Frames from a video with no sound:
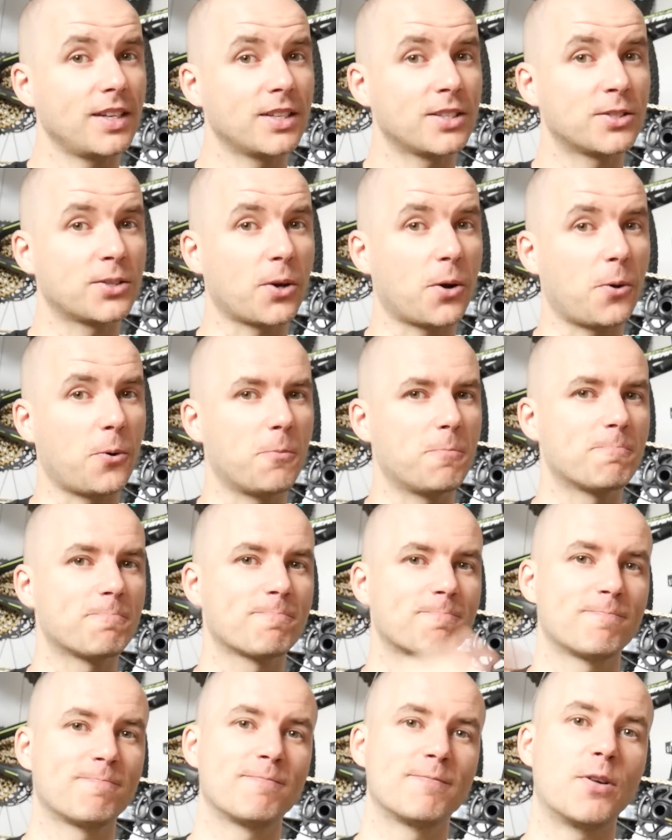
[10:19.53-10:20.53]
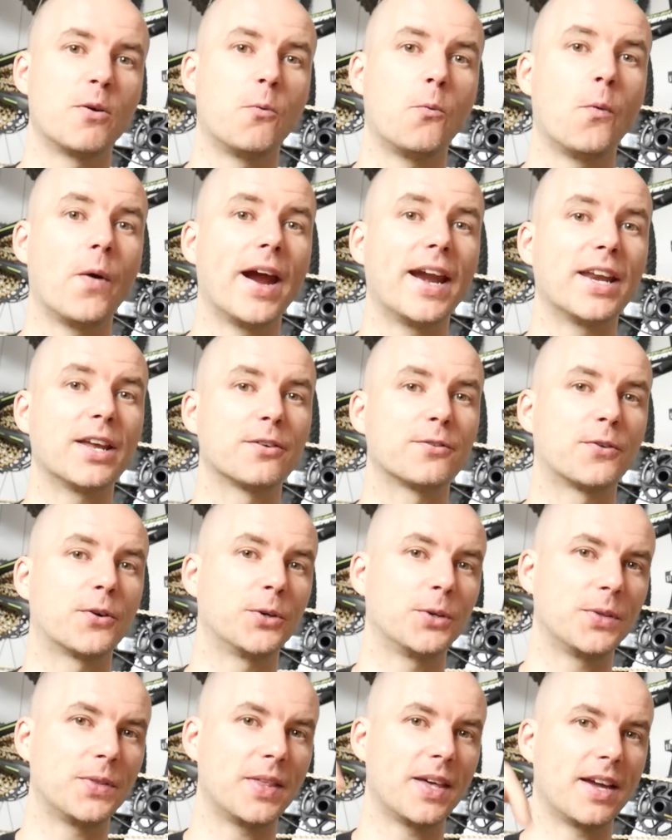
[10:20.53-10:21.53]
So, waiting
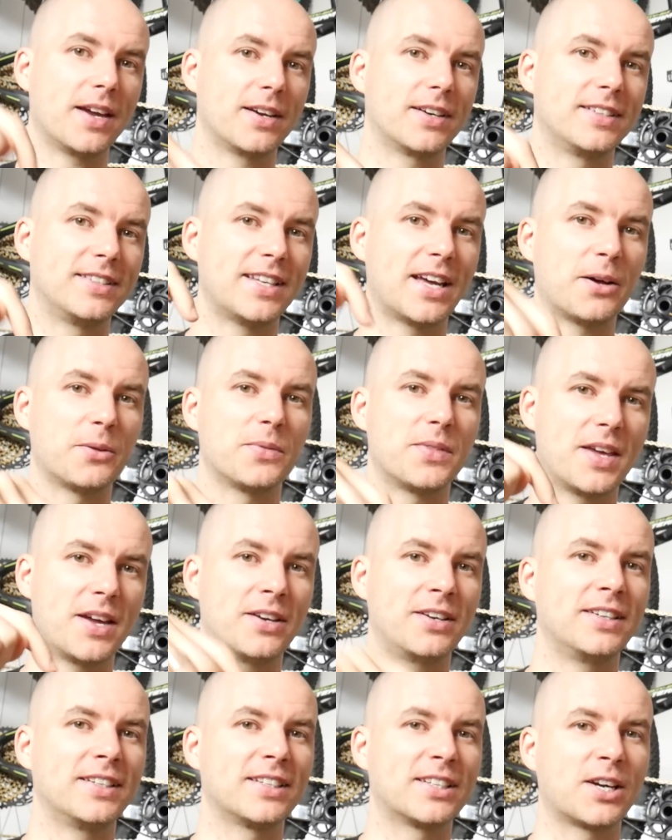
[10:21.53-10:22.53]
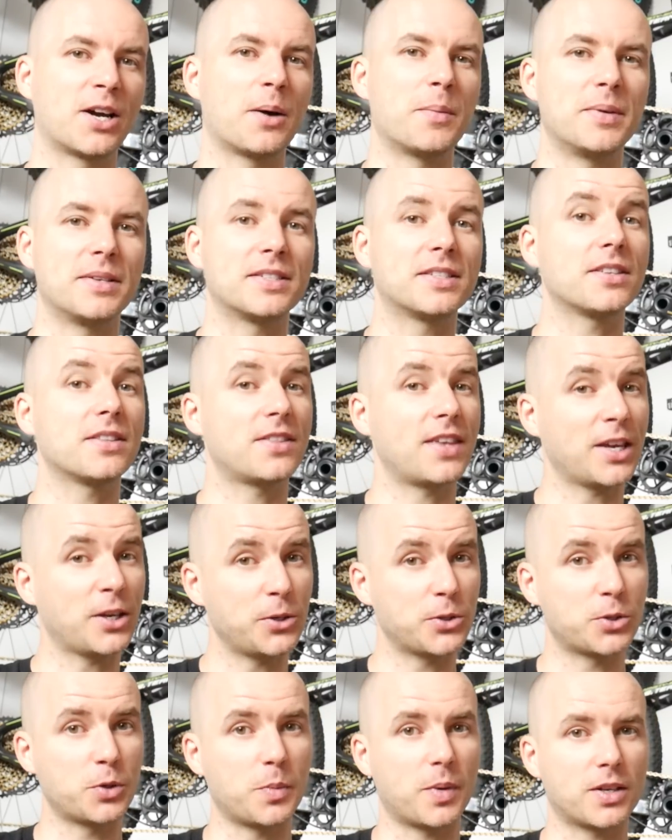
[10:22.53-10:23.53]
for you there, down there in the comments. Thank
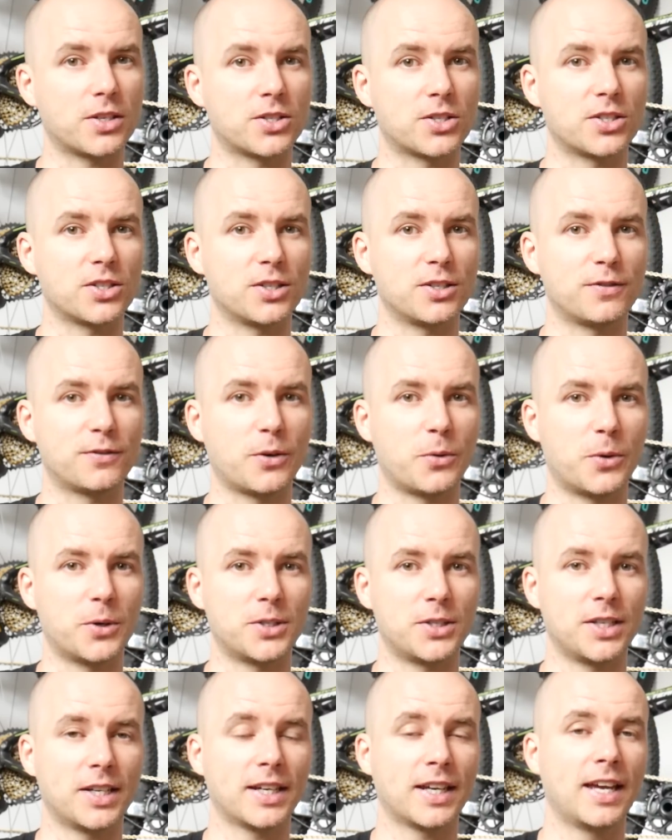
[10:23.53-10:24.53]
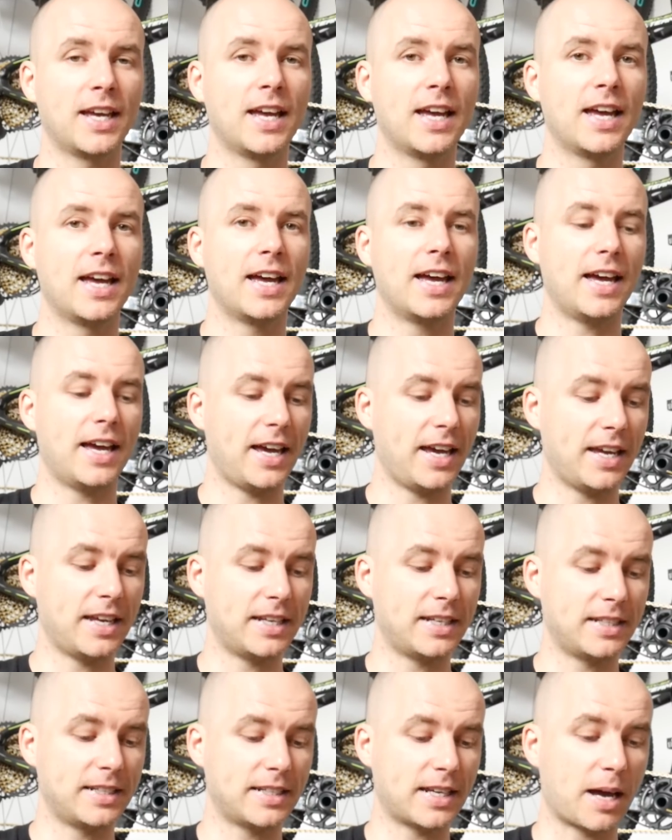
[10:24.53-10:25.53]
you so much for watching,
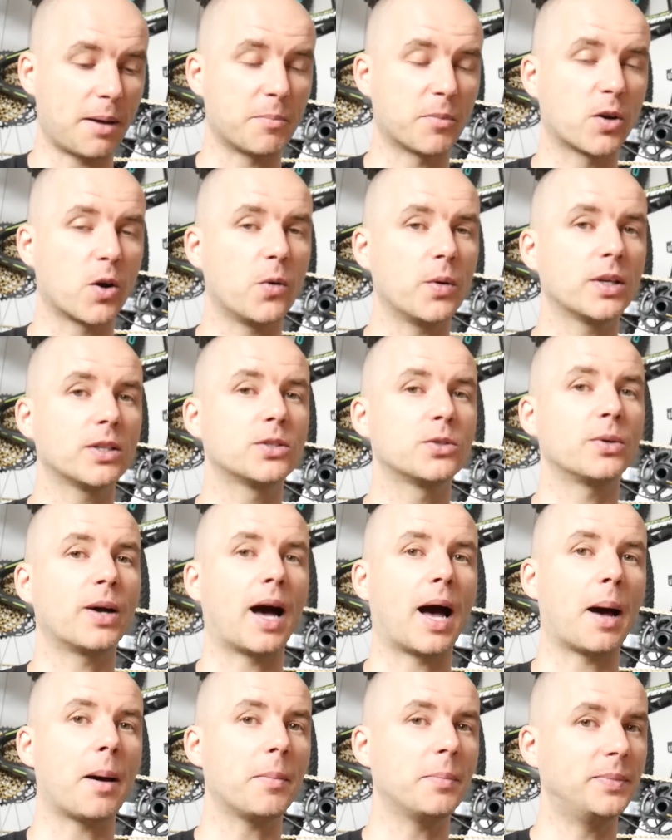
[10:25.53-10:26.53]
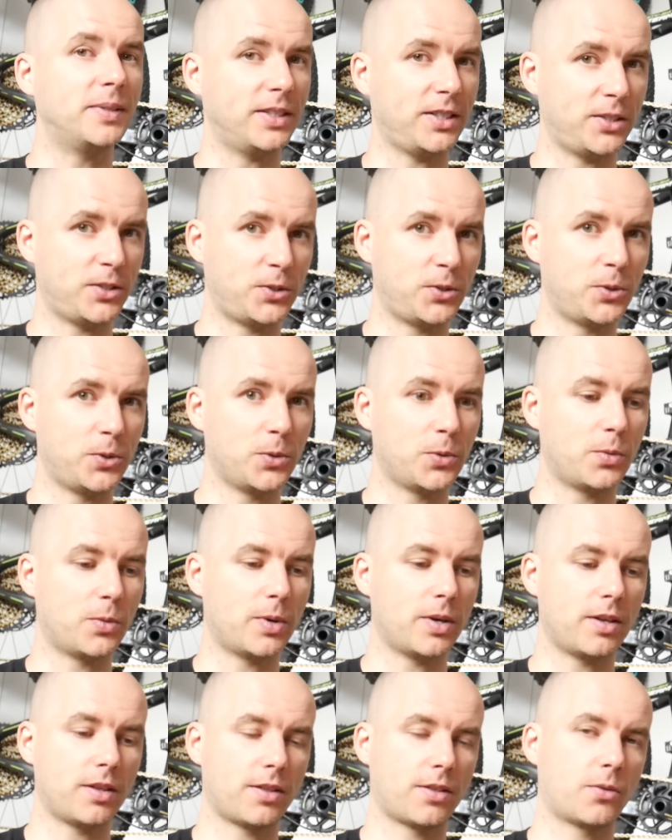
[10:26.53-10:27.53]
and I'm going to update you
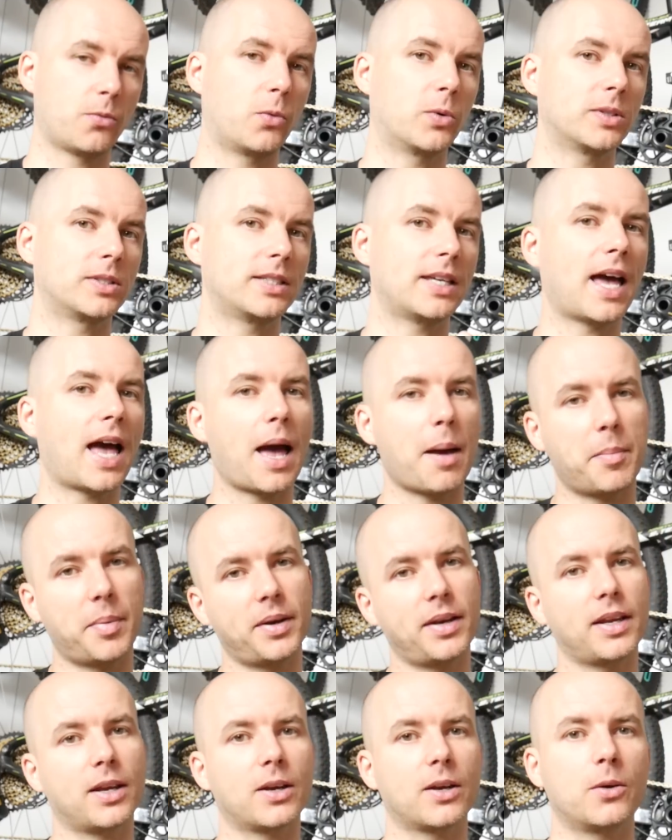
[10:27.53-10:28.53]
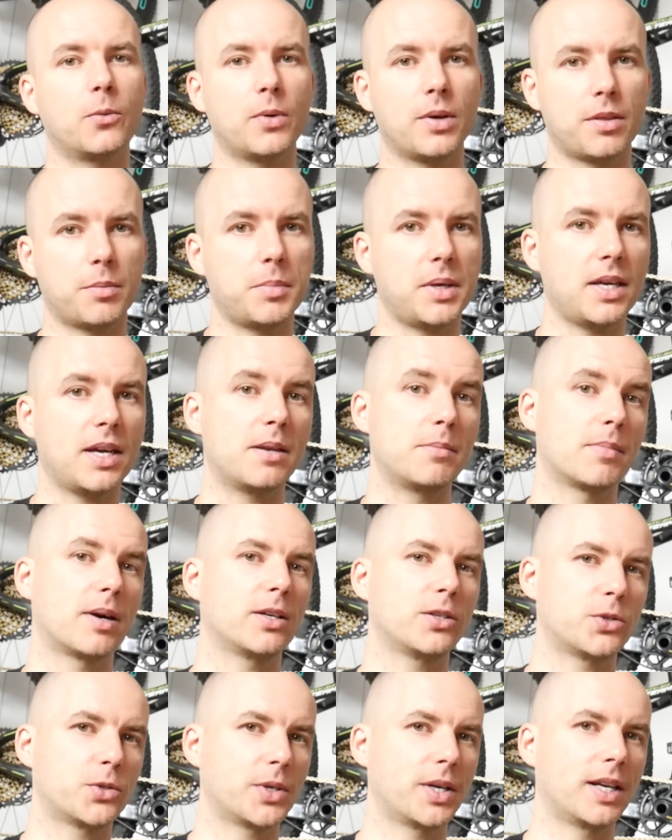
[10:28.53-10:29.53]
with what's happening with me and
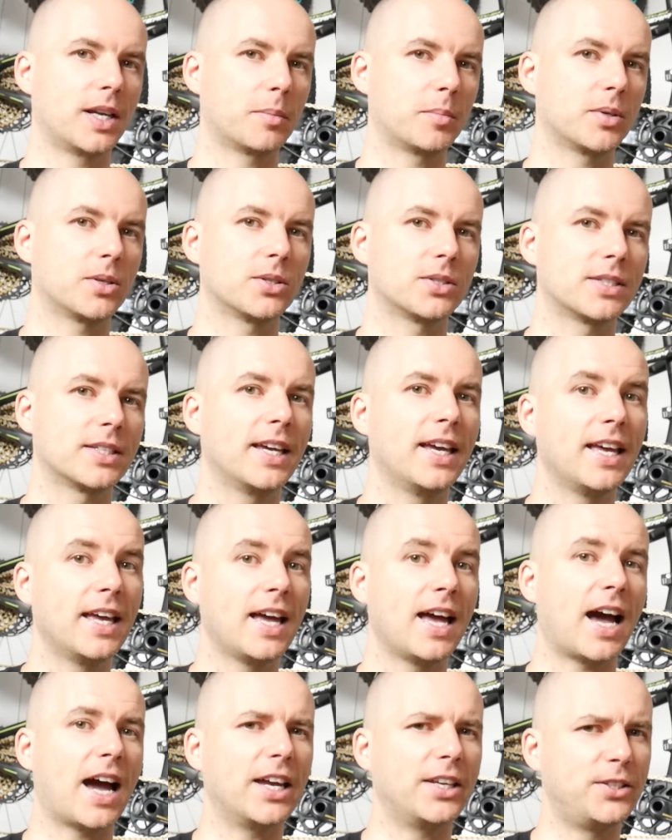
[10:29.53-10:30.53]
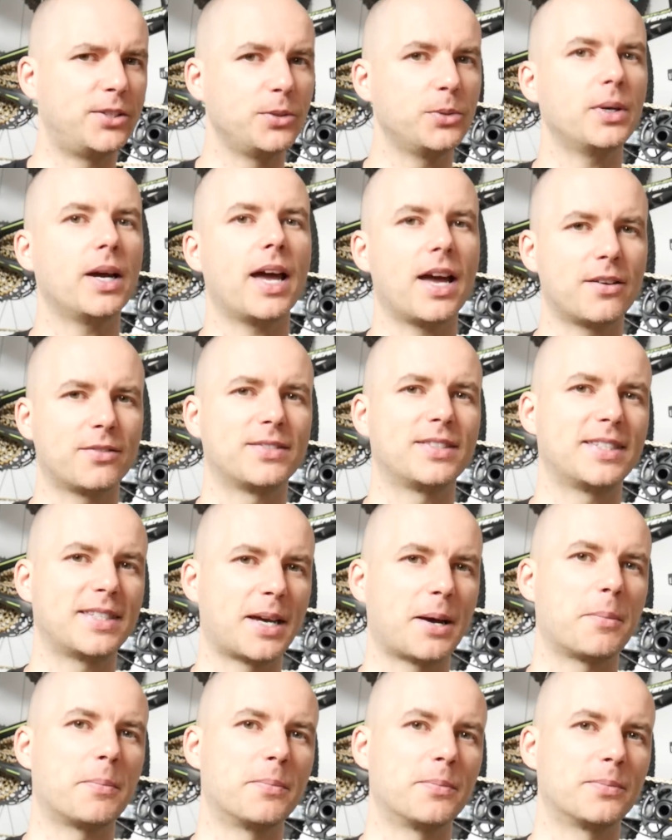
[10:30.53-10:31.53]
my training, because I do have
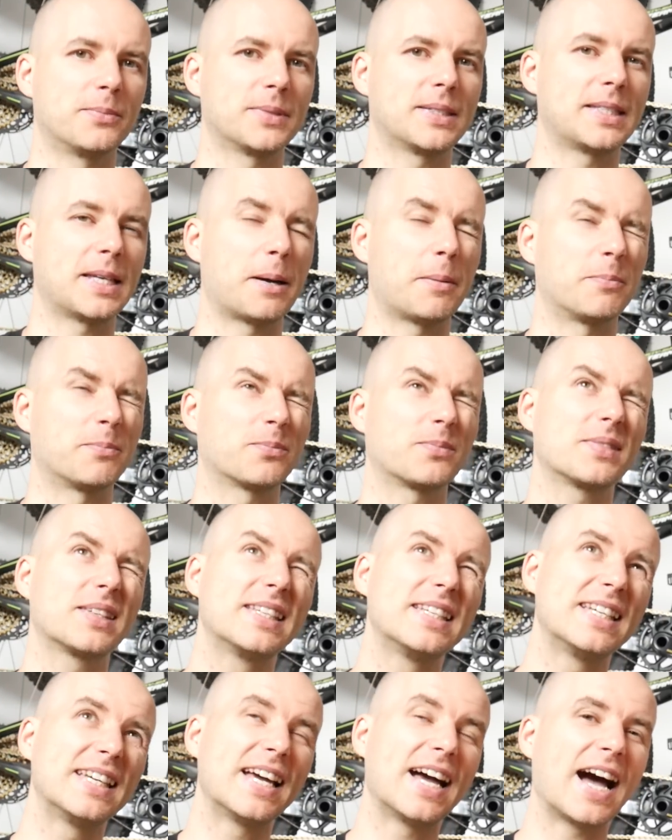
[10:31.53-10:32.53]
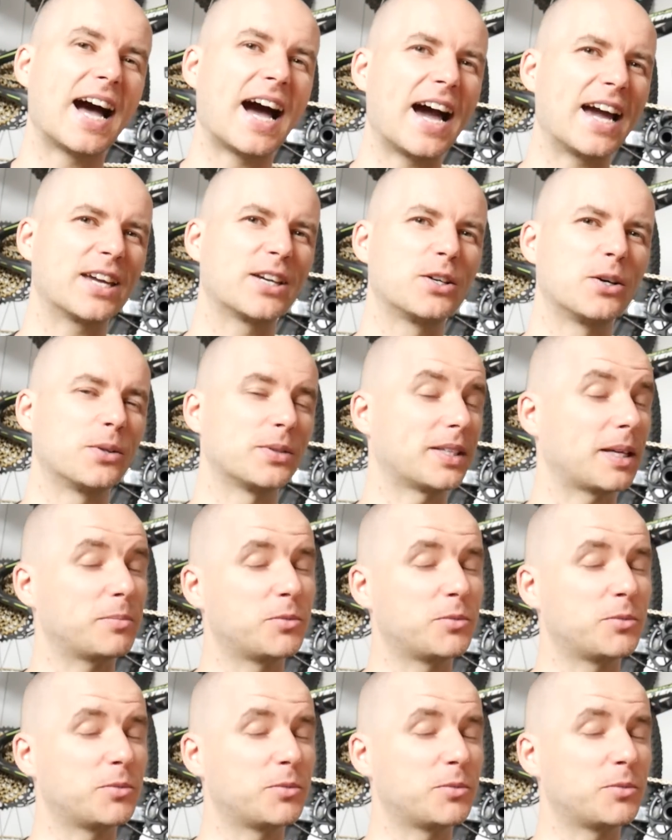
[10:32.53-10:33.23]
some high goals.